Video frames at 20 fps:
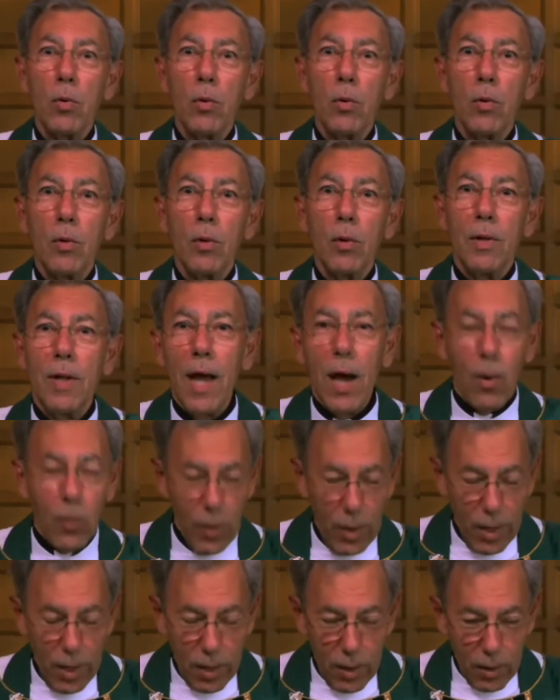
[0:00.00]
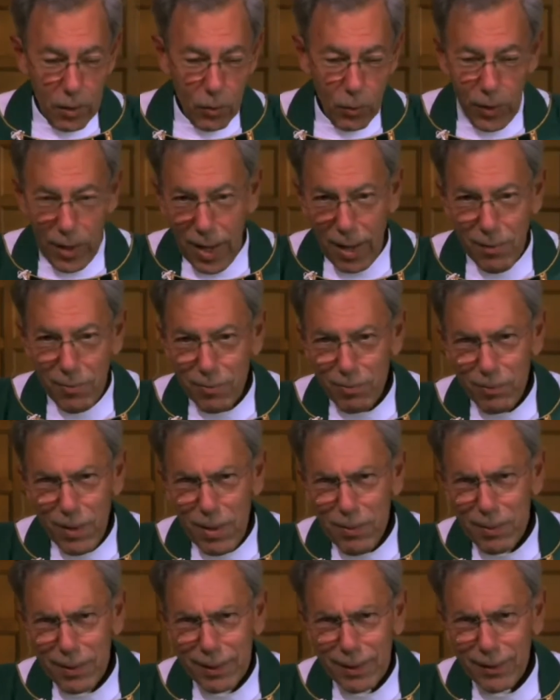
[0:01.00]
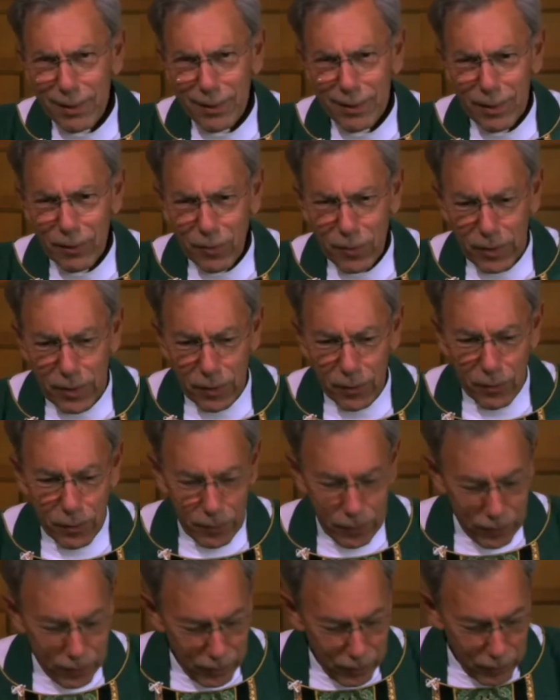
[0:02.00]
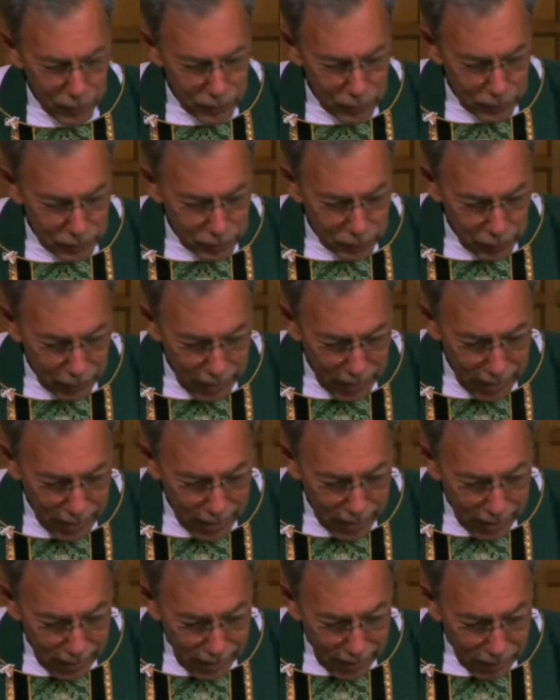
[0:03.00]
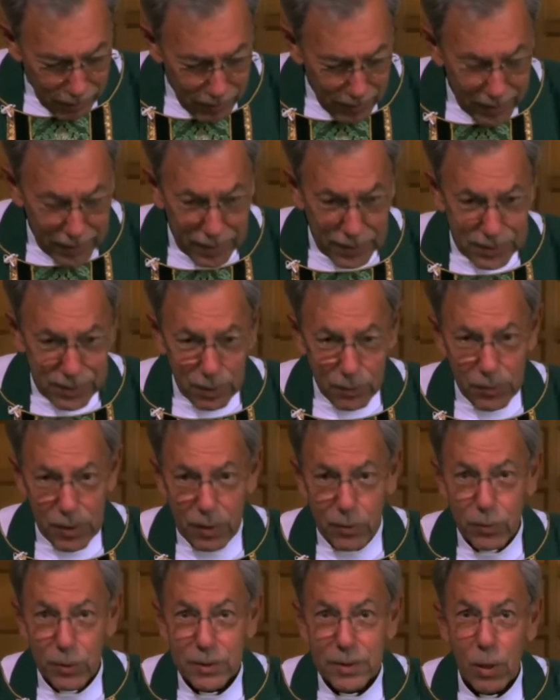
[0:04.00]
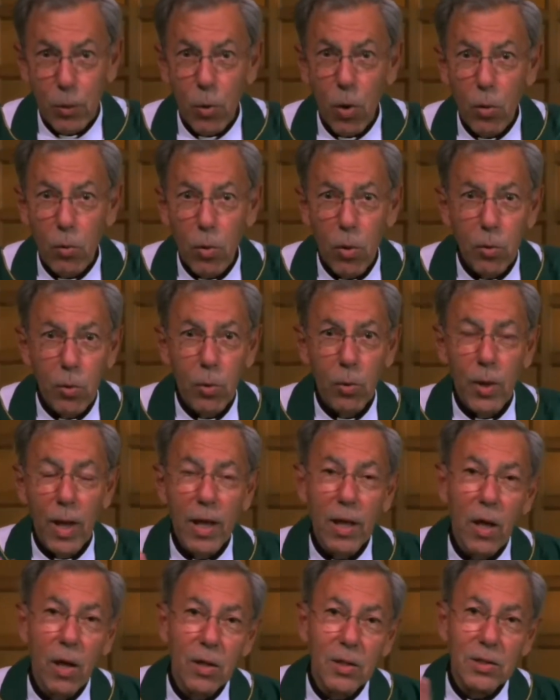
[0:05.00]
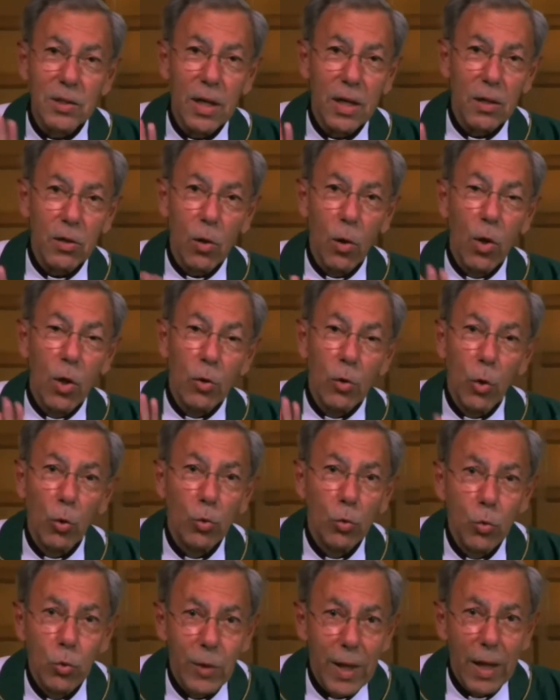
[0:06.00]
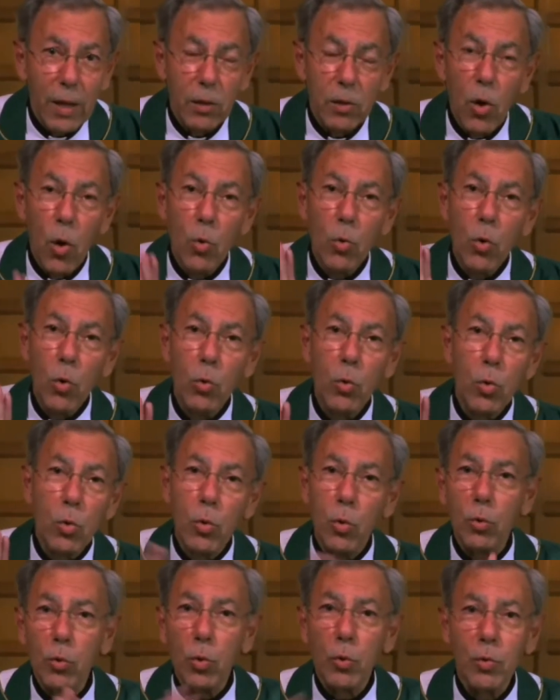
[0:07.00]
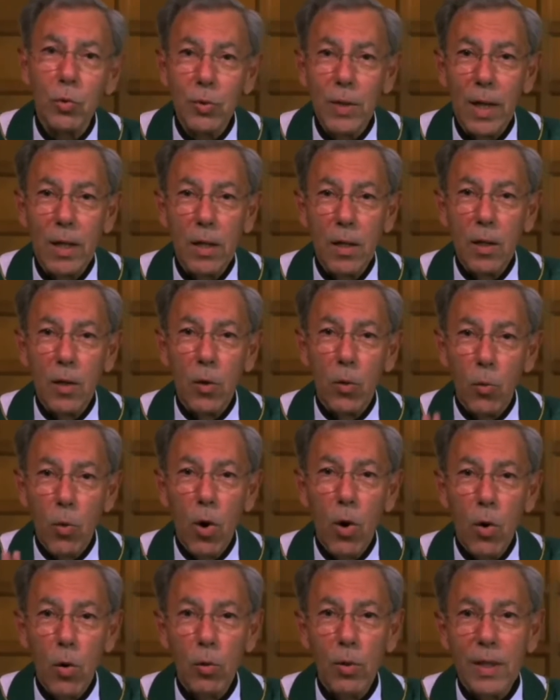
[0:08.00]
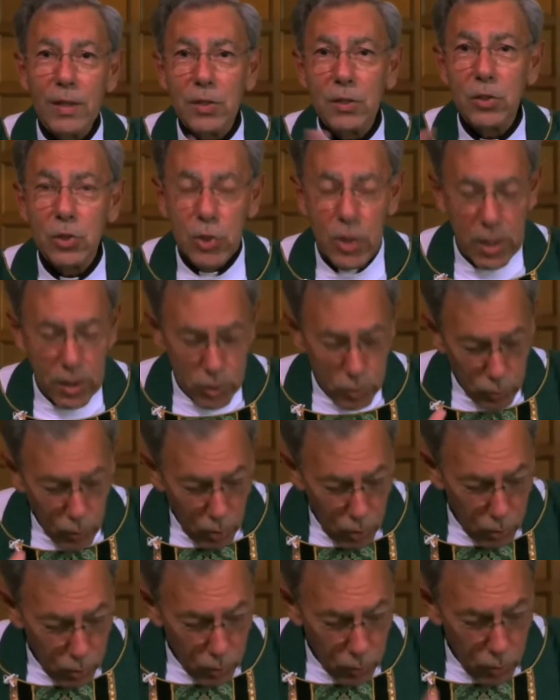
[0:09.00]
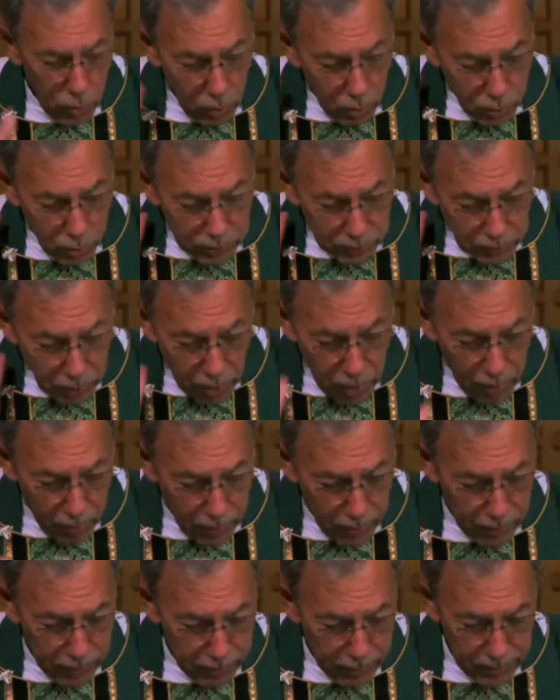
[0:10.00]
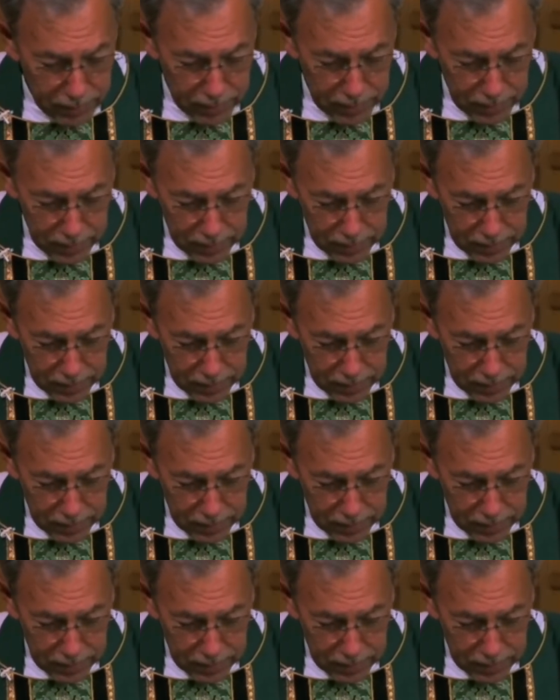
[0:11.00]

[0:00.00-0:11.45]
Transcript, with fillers: Now, we have maybe a little different of a usage today, because sometimes we'll say, whoa, hang on a second. No, don't do that. No, don't do that. Whoa, let's change. Whoa, stop.